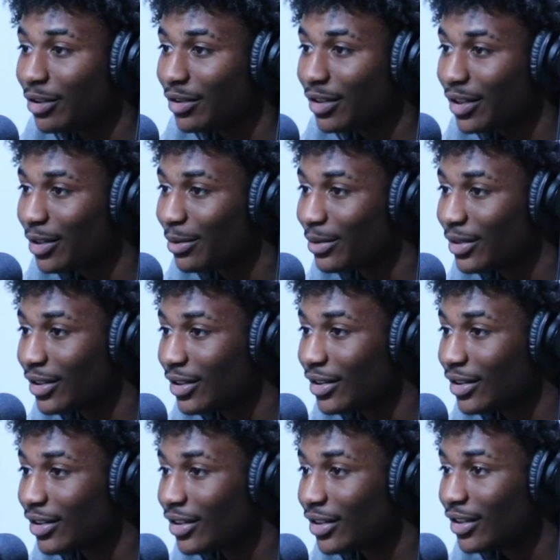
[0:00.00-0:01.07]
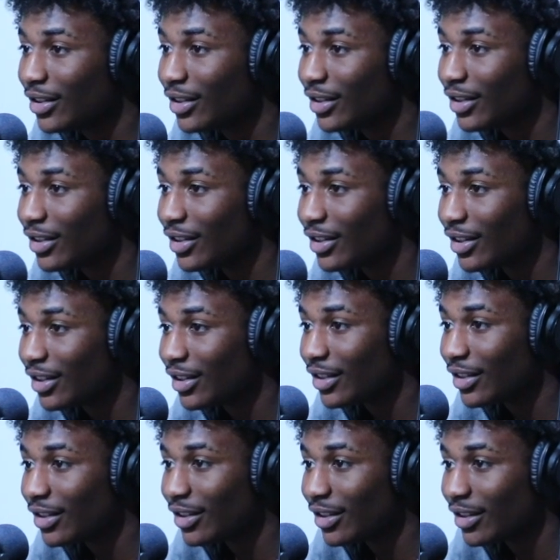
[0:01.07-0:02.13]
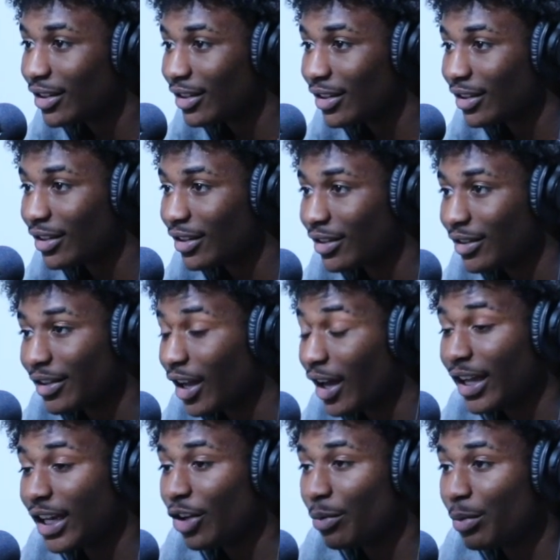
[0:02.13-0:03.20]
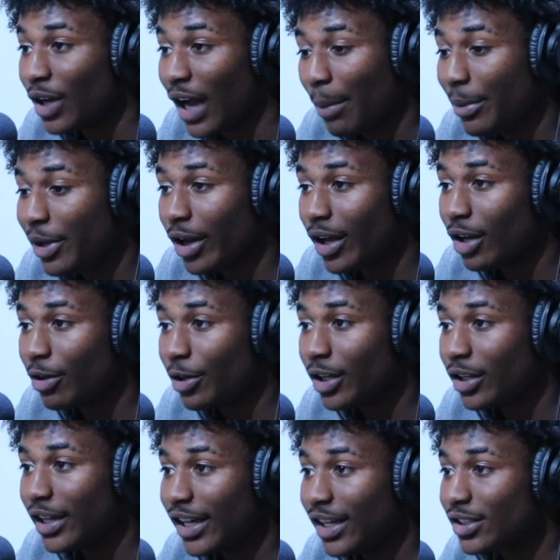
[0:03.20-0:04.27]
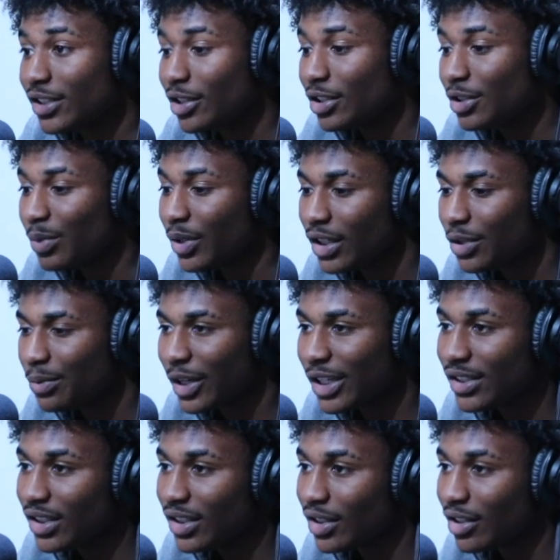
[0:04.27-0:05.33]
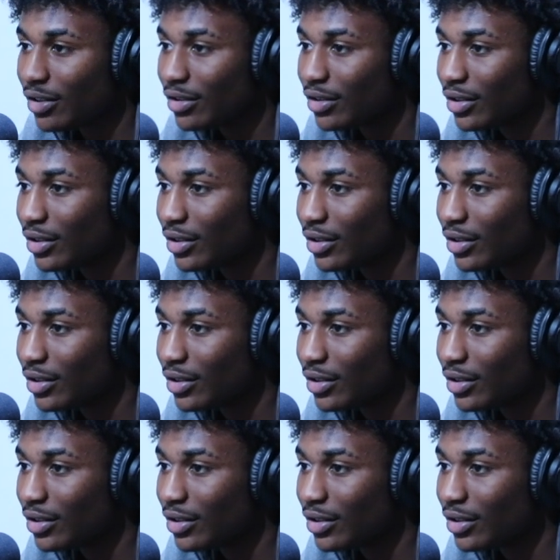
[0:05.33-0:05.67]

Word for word: No so problem. you been in North Dallas You've never been to Fort Worth? No, I ain't never been. I've been all around Dallas though. This is my this is my city though.